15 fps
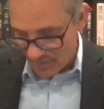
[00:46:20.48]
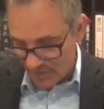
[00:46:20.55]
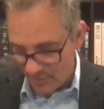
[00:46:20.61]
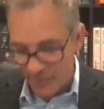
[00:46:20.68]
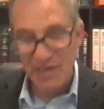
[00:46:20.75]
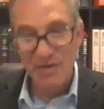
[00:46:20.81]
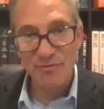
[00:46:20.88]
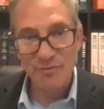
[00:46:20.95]
The
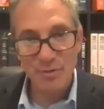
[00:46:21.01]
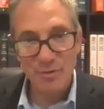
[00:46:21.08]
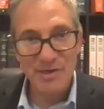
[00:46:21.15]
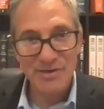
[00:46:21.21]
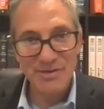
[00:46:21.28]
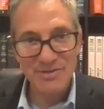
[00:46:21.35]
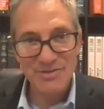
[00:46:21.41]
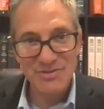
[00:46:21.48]
Battle for
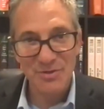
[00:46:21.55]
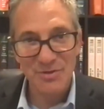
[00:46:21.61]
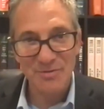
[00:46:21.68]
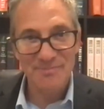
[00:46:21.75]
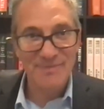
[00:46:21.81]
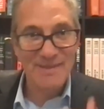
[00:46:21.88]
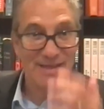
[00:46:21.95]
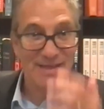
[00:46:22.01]
America's Soul,
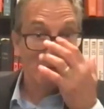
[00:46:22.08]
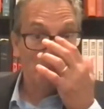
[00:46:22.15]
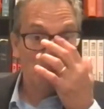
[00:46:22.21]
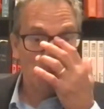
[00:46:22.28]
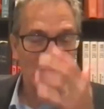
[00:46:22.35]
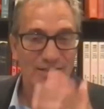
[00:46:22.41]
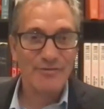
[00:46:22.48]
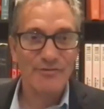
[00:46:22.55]

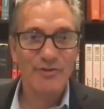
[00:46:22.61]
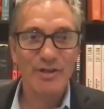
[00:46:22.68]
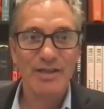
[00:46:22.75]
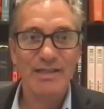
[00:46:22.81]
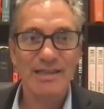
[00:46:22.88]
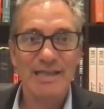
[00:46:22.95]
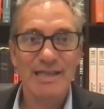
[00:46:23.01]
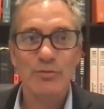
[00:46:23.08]
because I felt
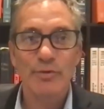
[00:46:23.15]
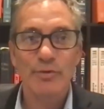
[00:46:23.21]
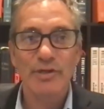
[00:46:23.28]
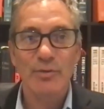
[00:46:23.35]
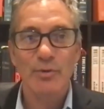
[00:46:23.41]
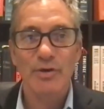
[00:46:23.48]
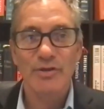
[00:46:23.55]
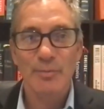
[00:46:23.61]
like that's
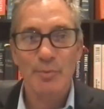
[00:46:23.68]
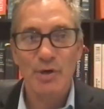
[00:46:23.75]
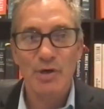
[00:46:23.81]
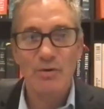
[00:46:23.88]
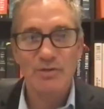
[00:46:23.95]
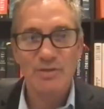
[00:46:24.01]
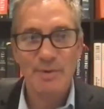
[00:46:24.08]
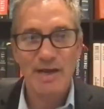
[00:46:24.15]
really what the
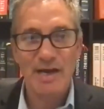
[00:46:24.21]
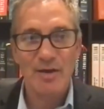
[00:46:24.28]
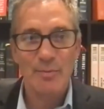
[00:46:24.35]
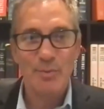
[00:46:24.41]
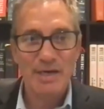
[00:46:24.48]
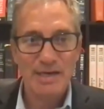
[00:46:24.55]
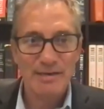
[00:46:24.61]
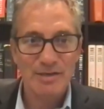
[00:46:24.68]
book was
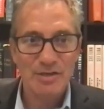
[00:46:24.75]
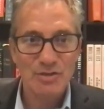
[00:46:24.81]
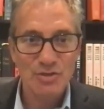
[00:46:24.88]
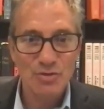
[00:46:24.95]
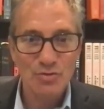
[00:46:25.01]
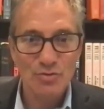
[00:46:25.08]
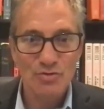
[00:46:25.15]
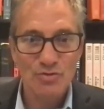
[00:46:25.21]
about, but I could
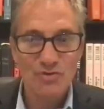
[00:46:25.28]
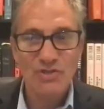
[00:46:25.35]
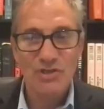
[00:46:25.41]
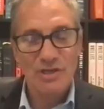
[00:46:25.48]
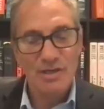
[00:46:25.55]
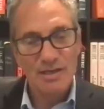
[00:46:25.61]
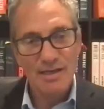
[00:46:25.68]
use